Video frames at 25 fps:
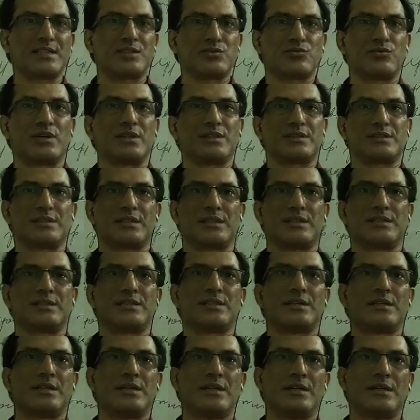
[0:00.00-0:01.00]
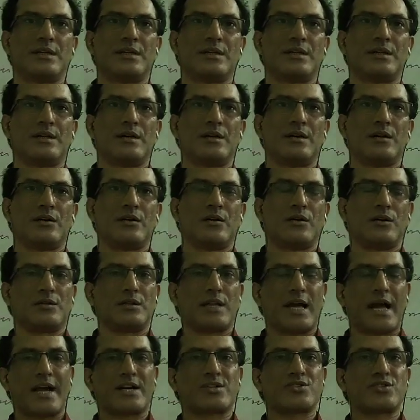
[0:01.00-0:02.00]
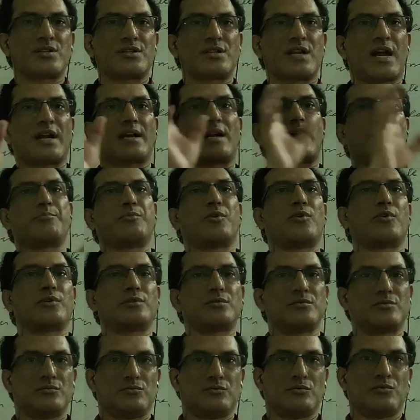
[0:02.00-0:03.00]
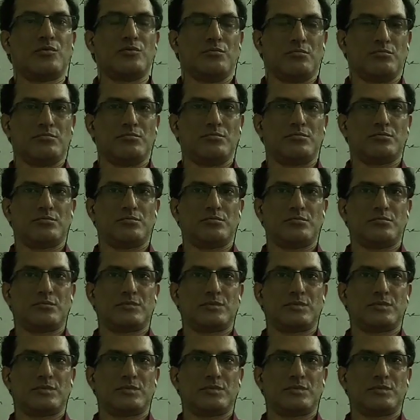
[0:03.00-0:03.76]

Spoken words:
That's what, or the action done upon whom.